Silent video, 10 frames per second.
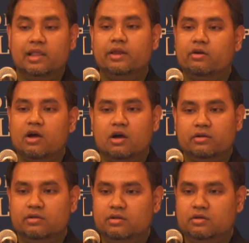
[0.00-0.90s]
And later
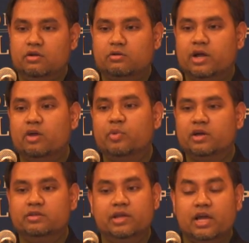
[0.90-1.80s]
on, Dr.
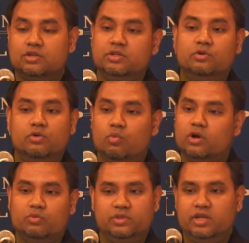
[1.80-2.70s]
Ayub Qadri actually
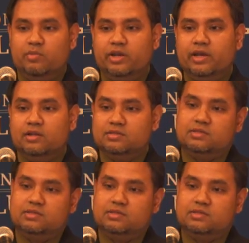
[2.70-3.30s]
couldn't work with anybody